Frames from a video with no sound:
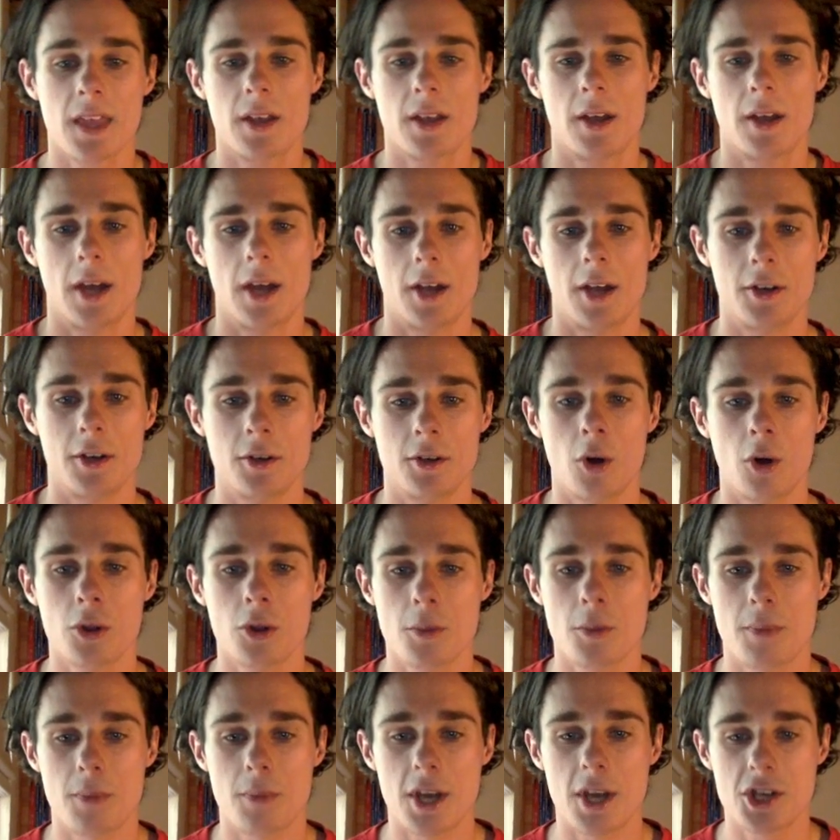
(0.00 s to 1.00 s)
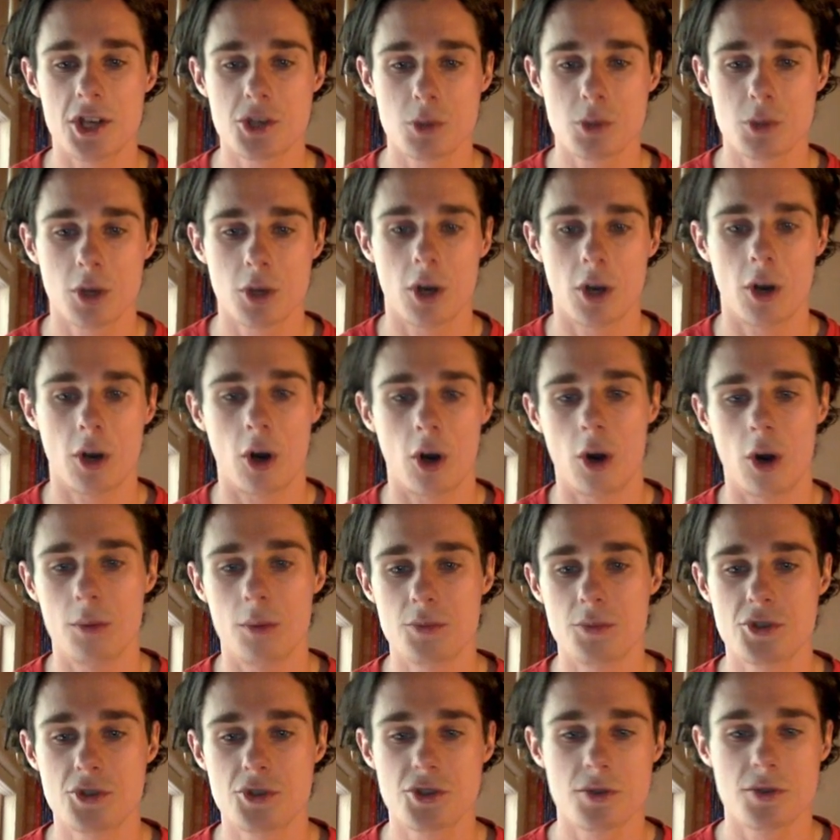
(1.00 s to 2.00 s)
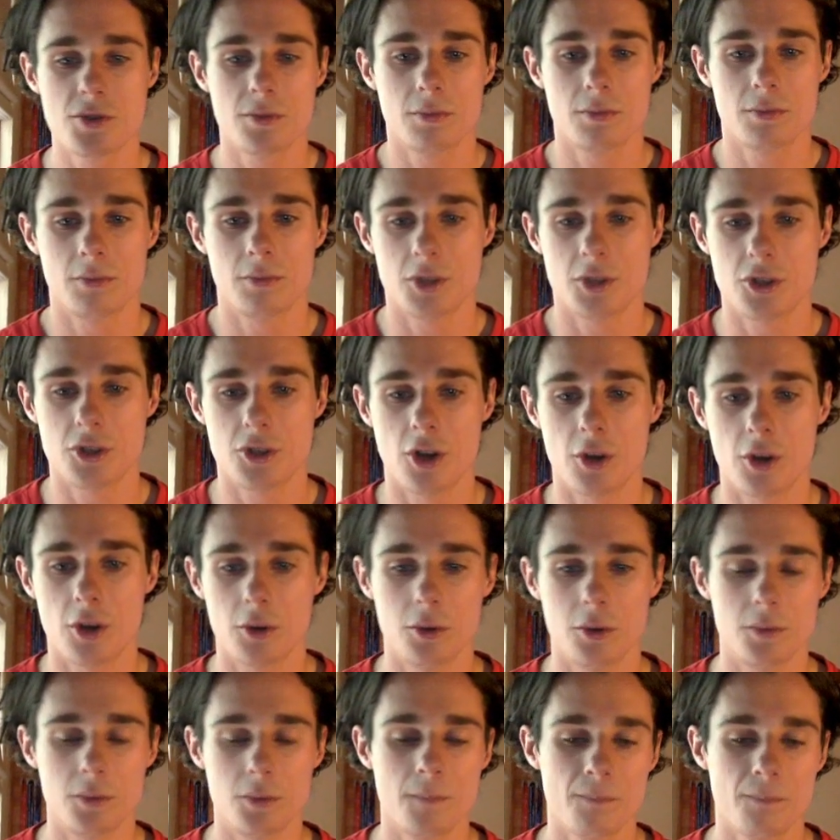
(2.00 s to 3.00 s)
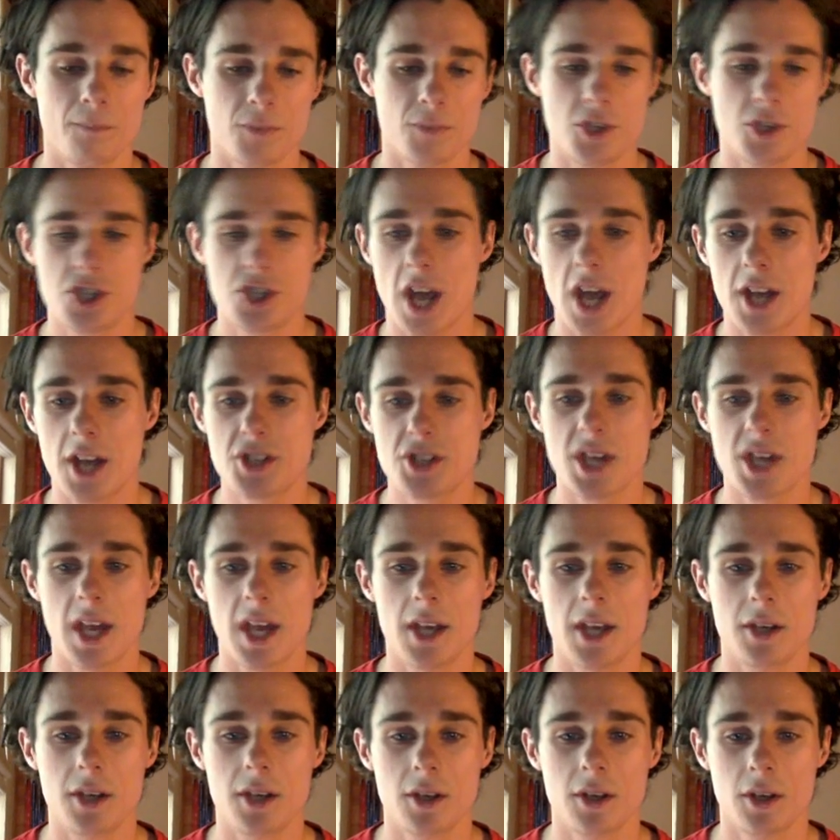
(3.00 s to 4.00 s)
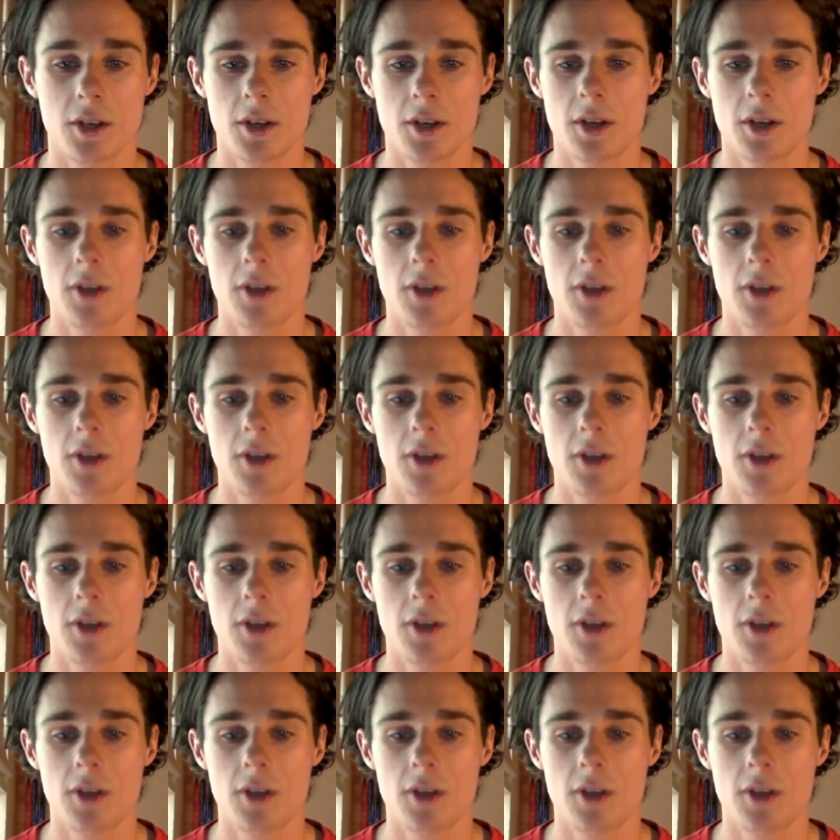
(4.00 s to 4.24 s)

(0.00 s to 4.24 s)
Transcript: And on the bench, we got Hobbs, McDonald, JT.